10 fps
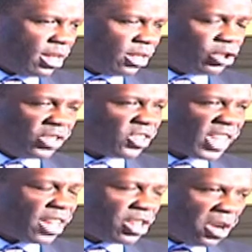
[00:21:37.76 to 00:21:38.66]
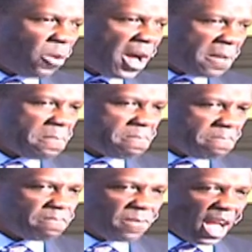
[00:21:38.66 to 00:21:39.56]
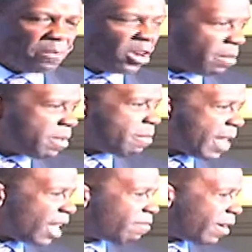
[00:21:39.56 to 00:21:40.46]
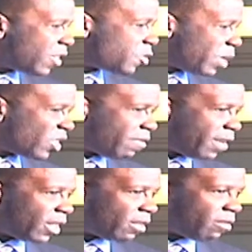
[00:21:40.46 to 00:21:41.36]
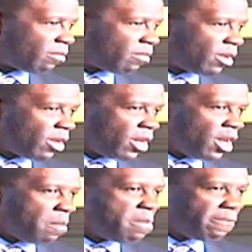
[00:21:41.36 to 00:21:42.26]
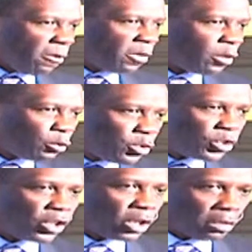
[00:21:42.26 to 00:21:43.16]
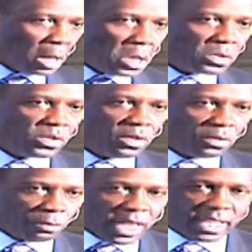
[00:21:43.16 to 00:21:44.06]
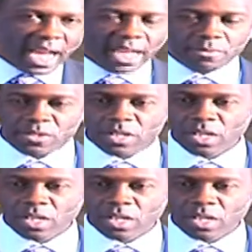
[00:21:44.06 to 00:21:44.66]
Jesus said, "You know what? I'm going to make it very specific. Before the rooster crows 3 times,